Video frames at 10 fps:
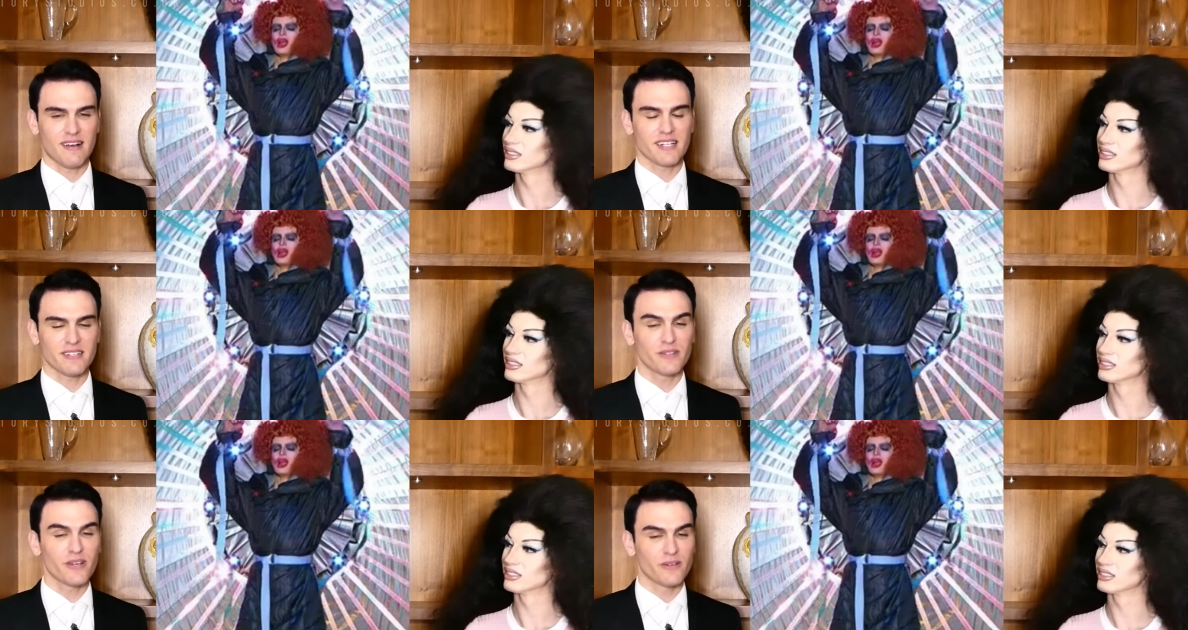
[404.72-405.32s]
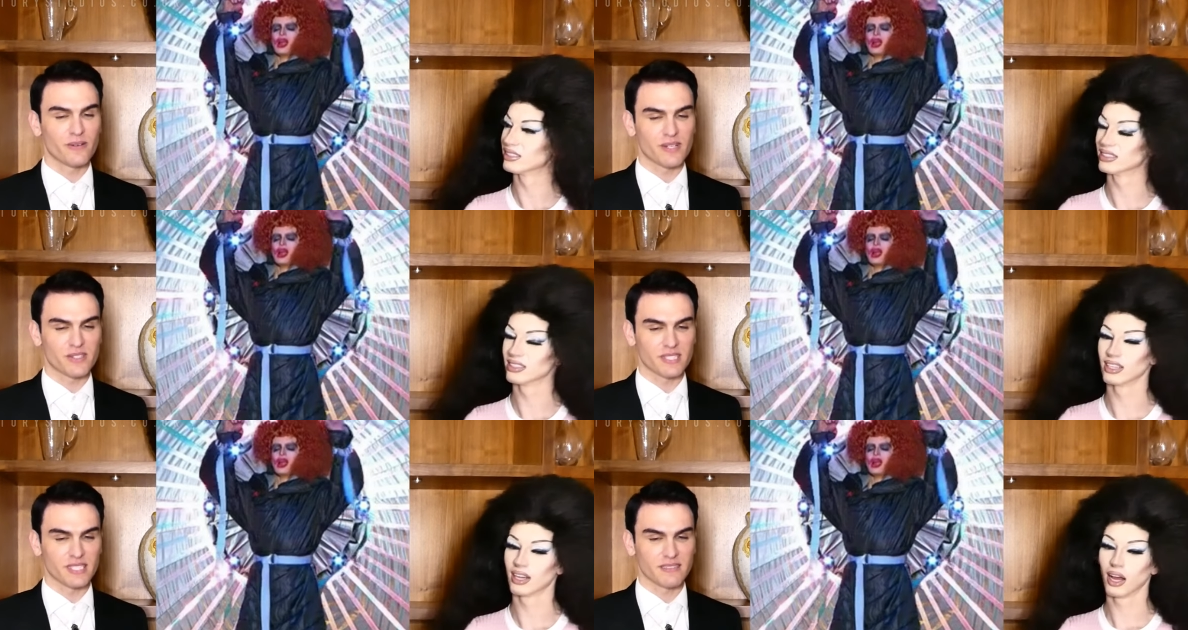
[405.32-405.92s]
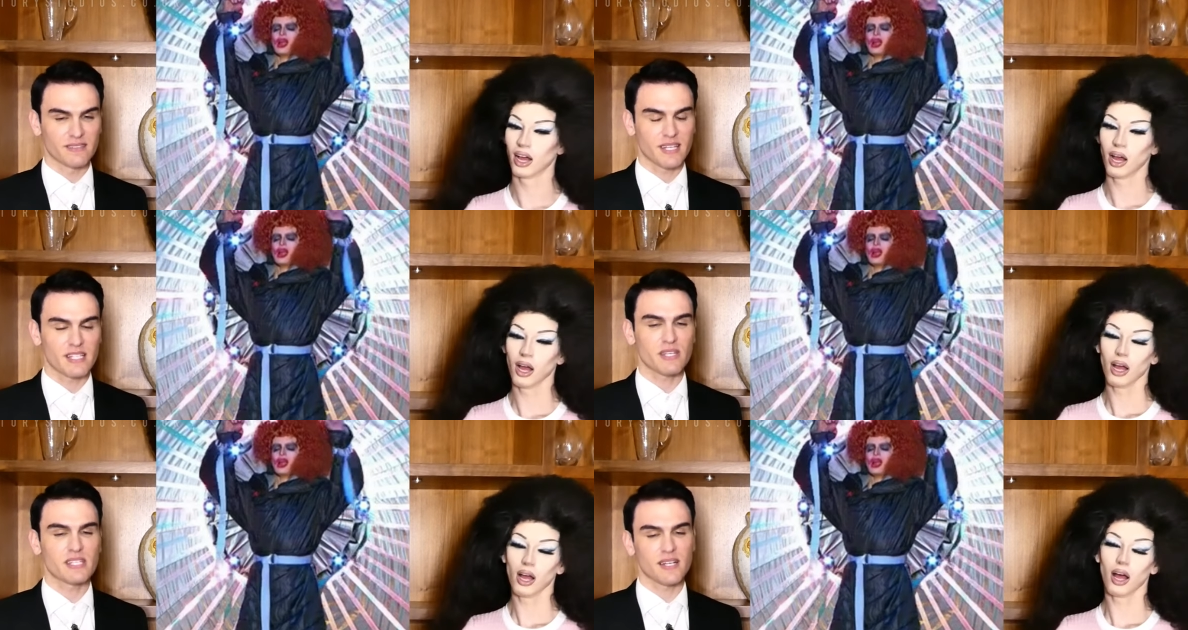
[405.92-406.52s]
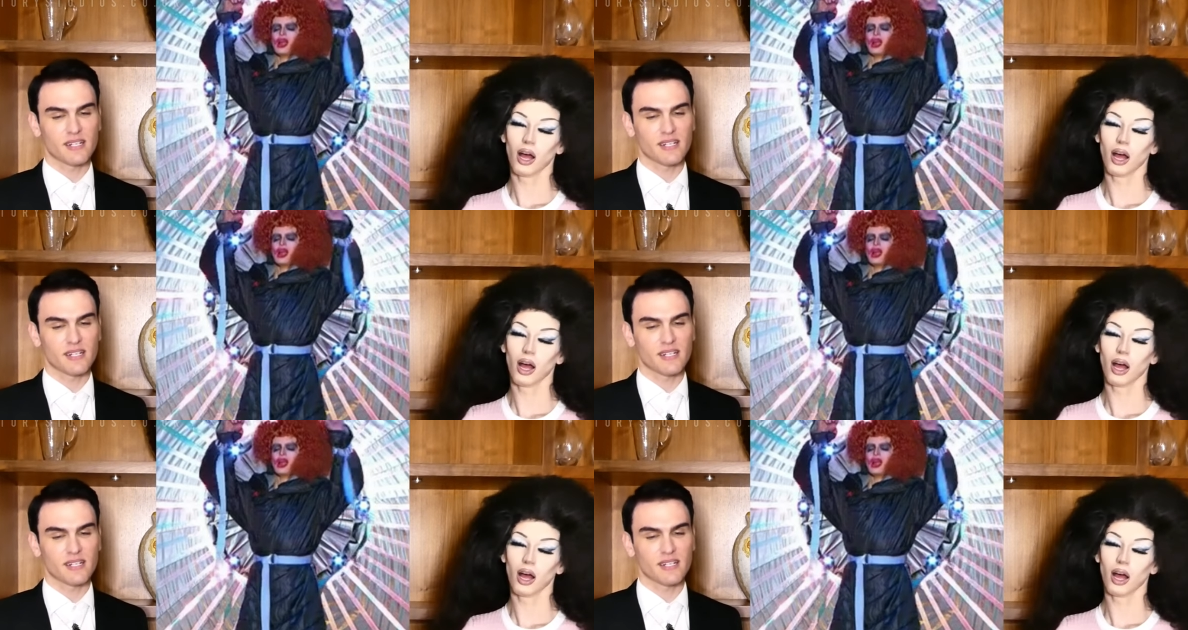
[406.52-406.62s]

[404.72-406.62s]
Speaker 1: I don't know, actually. It's, it's